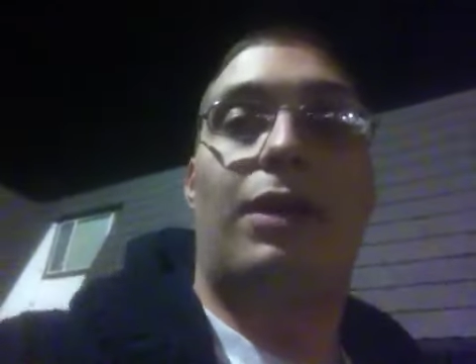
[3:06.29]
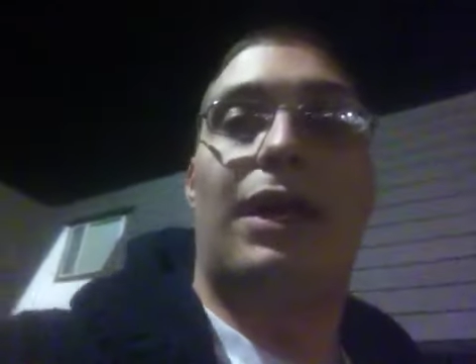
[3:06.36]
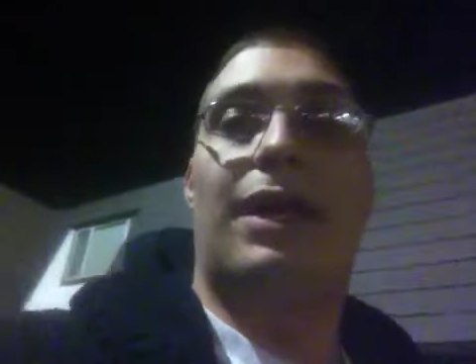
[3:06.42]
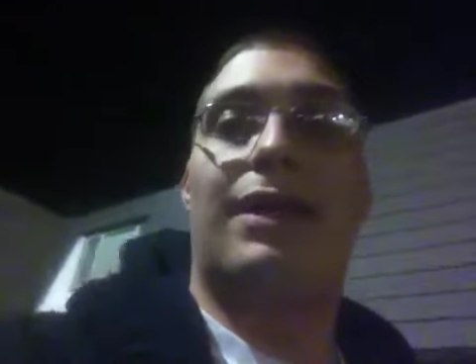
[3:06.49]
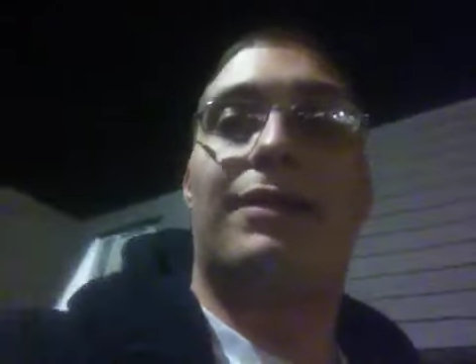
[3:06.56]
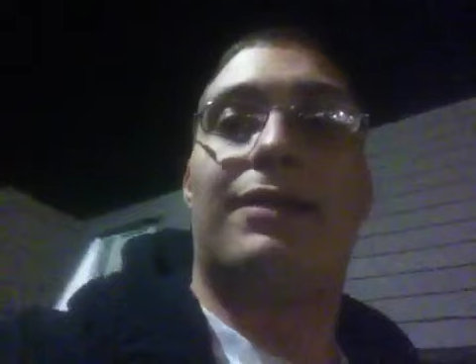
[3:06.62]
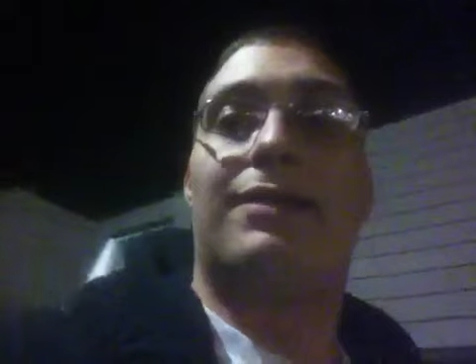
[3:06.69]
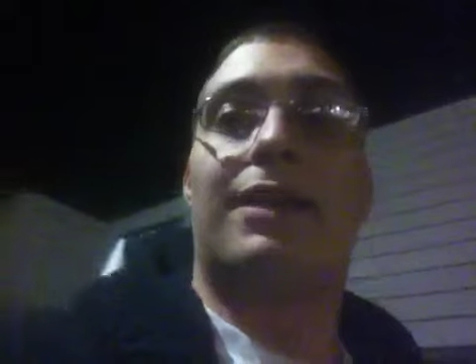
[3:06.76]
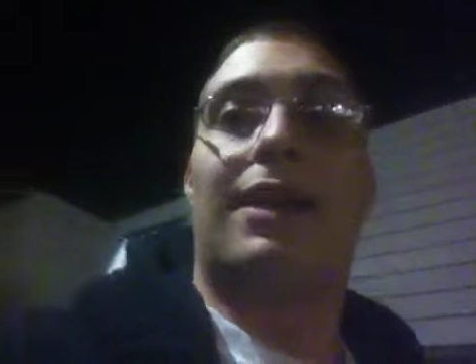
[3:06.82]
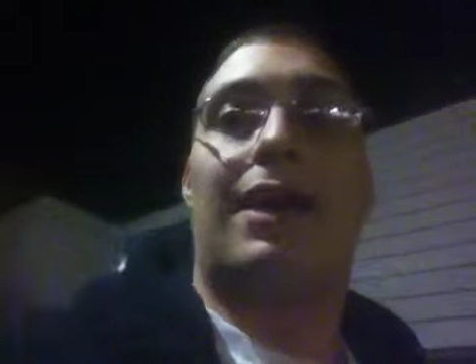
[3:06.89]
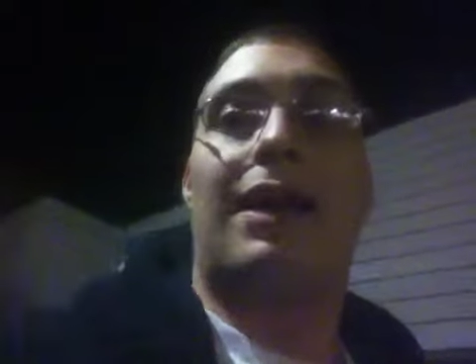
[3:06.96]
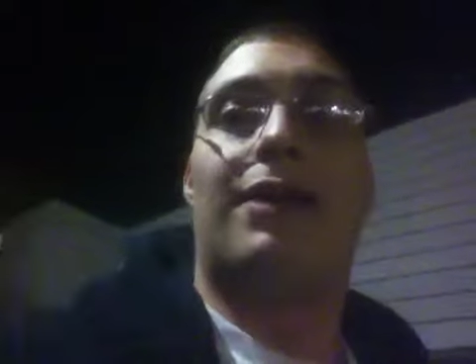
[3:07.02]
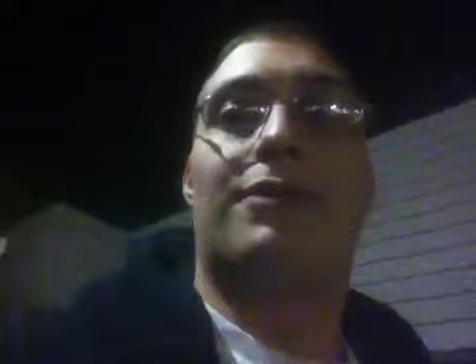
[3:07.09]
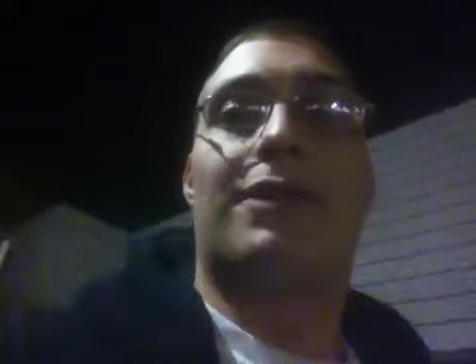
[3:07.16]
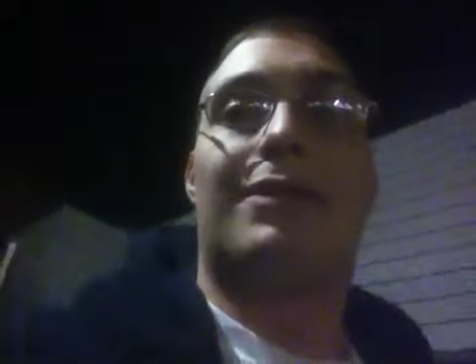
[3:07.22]
guys.
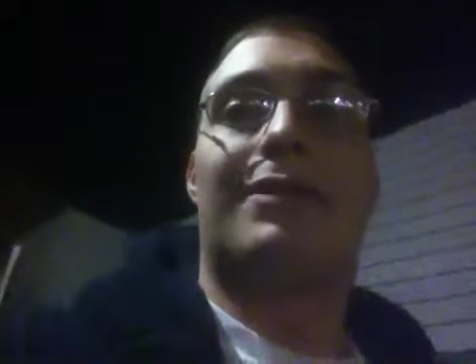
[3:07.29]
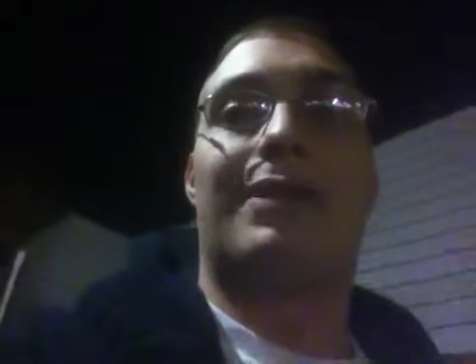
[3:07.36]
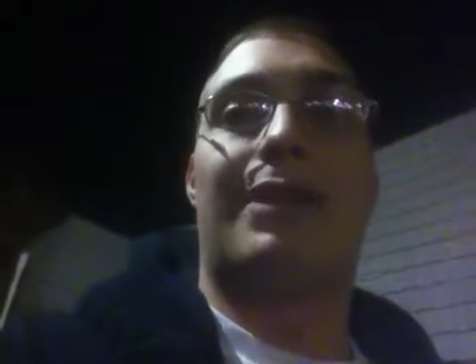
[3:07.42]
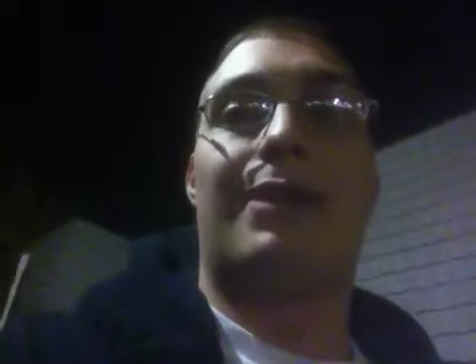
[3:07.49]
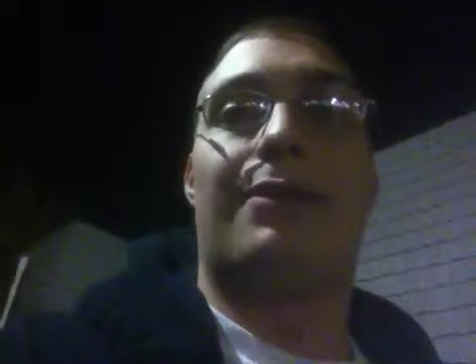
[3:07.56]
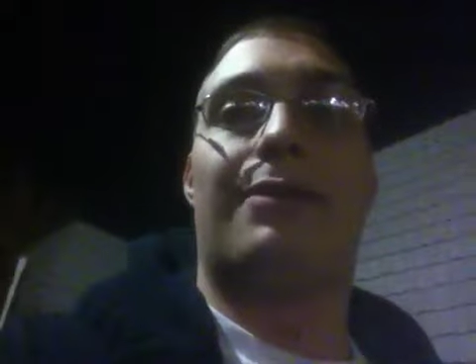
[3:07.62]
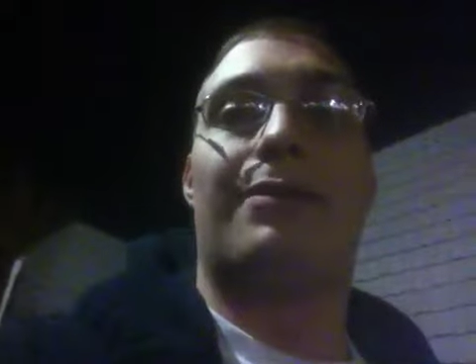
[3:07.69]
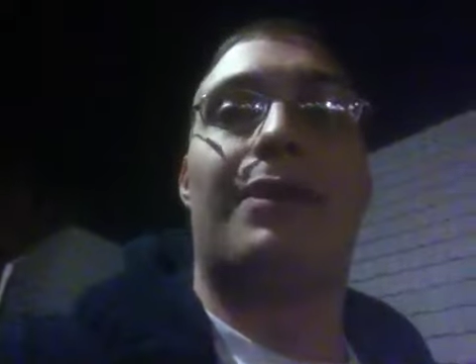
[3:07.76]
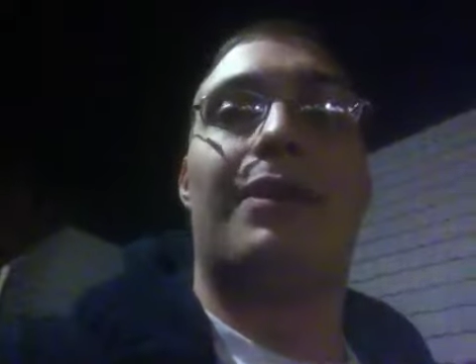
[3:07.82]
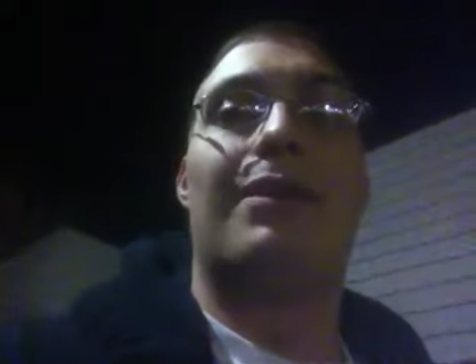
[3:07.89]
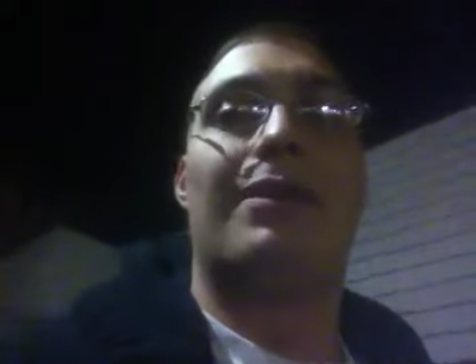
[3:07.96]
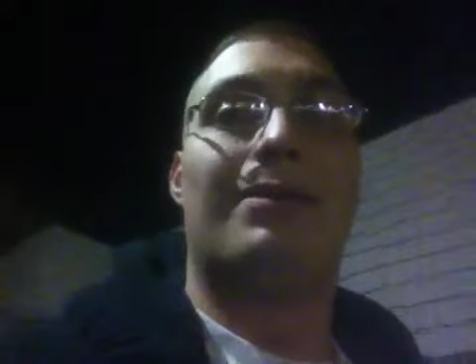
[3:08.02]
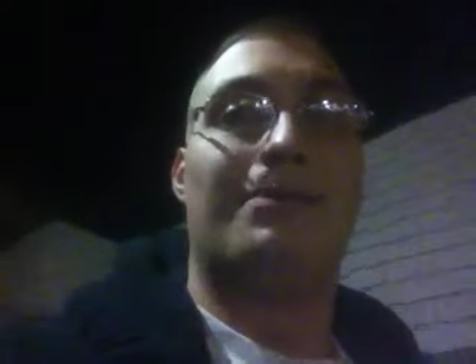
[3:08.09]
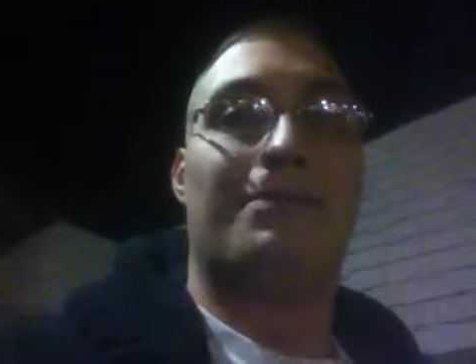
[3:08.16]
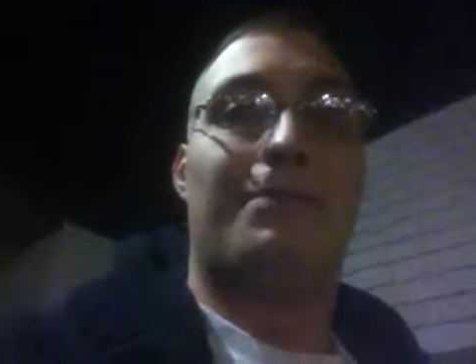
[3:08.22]
I'll talk to you later.
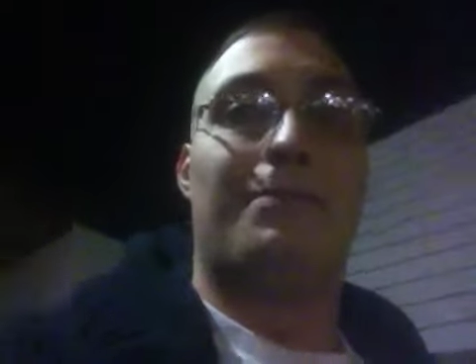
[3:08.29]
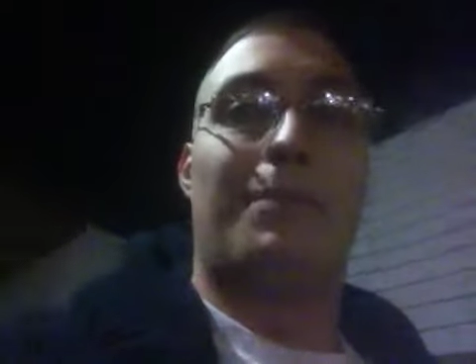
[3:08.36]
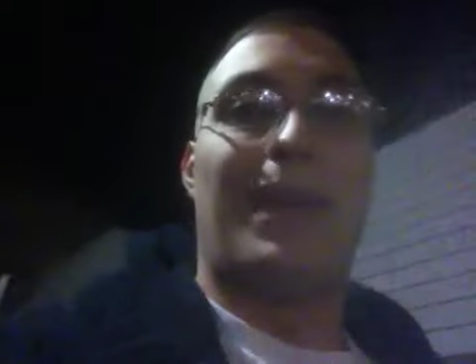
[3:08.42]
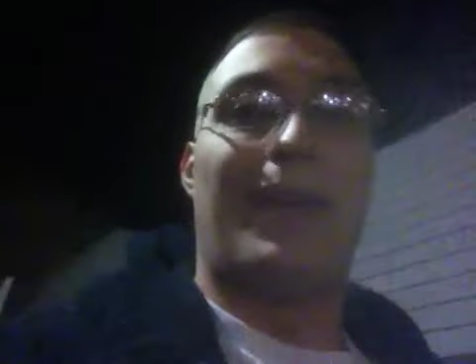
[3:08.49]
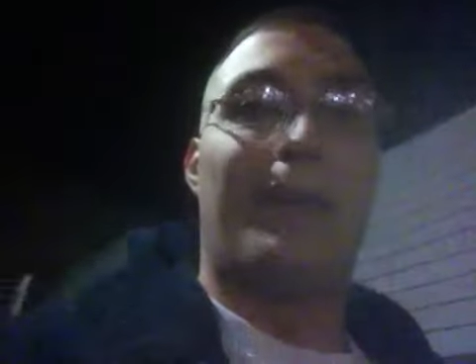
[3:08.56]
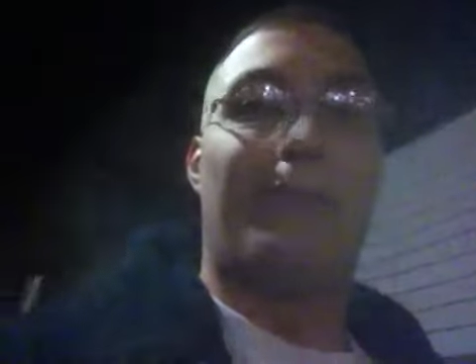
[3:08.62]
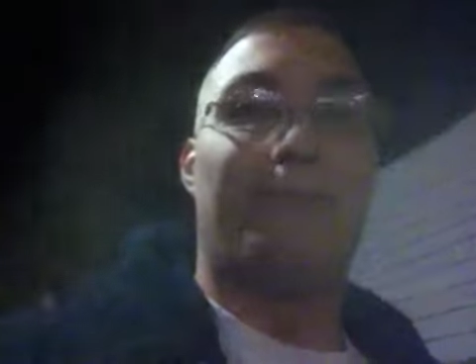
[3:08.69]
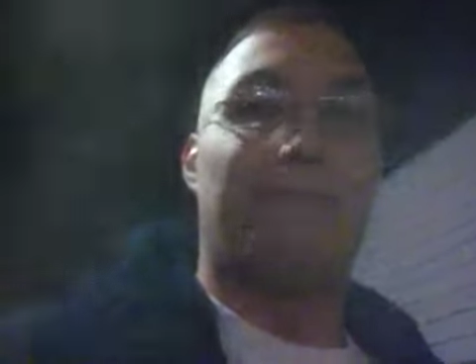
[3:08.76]
Bye.